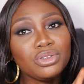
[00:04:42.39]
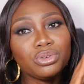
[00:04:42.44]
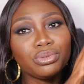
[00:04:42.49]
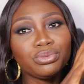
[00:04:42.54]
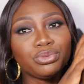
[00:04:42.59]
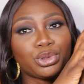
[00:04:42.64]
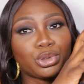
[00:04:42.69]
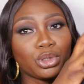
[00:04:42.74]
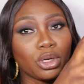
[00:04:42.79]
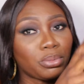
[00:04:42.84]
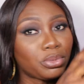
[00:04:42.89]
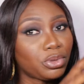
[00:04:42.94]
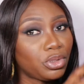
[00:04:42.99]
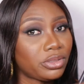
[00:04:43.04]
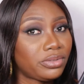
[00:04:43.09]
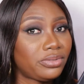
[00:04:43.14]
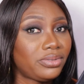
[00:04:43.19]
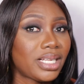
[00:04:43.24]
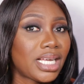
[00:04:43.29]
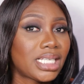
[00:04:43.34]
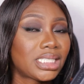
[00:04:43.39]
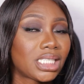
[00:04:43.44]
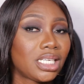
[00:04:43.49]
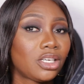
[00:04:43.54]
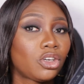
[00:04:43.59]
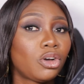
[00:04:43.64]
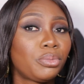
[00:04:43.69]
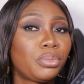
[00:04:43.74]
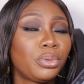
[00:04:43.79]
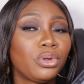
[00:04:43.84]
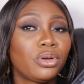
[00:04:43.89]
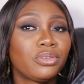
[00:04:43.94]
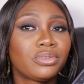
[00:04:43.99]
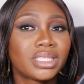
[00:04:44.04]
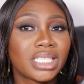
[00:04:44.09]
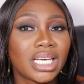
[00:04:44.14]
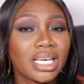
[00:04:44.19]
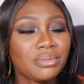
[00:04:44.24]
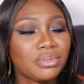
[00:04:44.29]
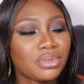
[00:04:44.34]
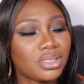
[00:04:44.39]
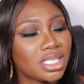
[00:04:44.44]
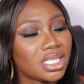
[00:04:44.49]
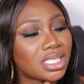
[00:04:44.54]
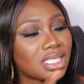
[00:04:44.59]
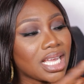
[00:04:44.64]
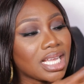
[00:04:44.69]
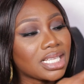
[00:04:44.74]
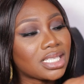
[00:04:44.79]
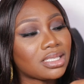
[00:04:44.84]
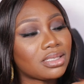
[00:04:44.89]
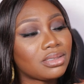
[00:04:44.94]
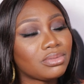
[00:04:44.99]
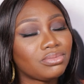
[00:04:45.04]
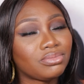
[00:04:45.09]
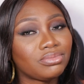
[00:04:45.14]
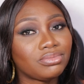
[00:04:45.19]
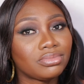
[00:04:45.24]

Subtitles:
you've dropped your flask a couple of times, it starts,